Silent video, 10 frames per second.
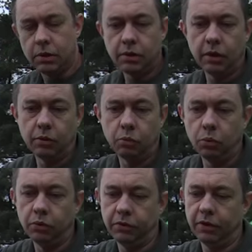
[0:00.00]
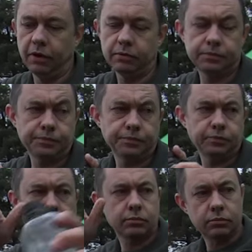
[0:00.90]
Then the water
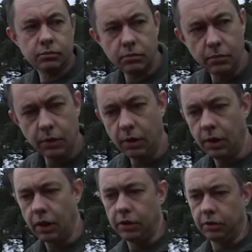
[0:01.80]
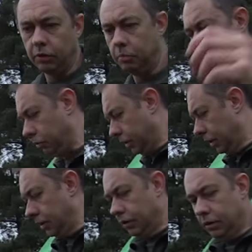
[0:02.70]
uh, that you boiled it
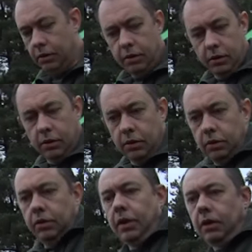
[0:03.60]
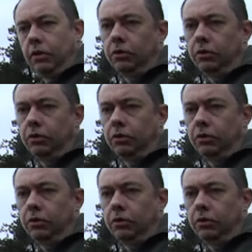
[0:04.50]
in, you can then